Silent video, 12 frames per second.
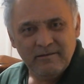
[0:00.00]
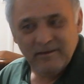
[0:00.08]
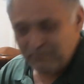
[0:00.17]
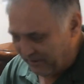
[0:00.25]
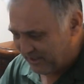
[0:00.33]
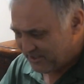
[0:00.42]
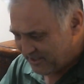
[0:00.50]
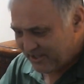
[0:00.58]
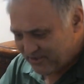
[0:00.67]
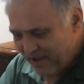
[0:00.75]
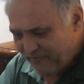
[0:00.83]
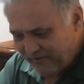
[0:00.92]
Because it takes
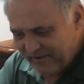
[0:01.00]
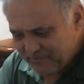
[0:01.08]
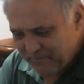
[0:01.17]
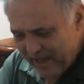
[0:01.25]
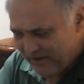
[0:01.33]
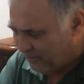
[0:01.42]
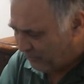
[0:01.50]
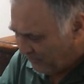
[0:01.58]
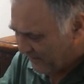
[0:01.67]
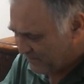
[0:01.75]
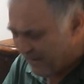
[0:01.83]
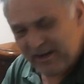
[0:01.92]
time for this battery to know
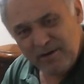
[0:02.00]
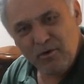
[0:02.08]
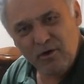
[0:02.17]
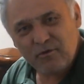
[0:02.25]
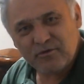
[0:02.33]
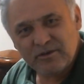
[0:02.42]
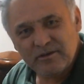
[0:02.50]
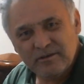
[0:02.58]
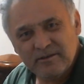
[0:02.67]
this battery moved.